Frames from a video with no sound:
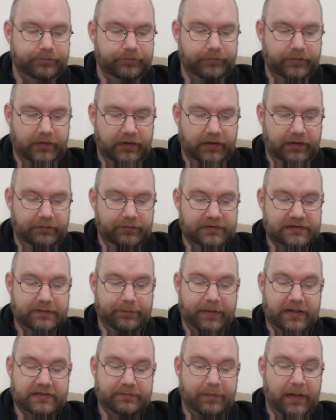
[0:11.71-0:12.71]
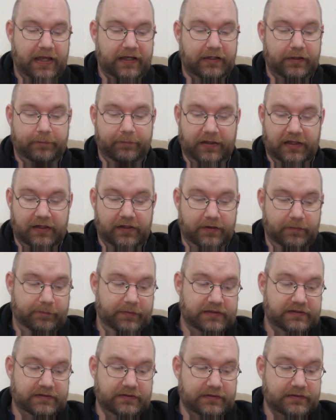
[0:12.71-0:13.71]
He was the best backup man in the
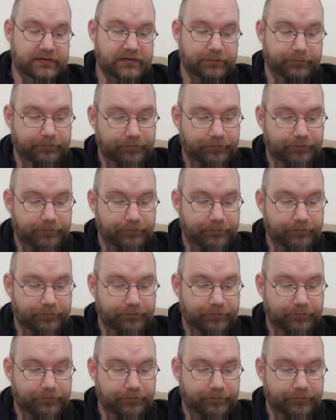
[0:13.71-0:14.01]
business.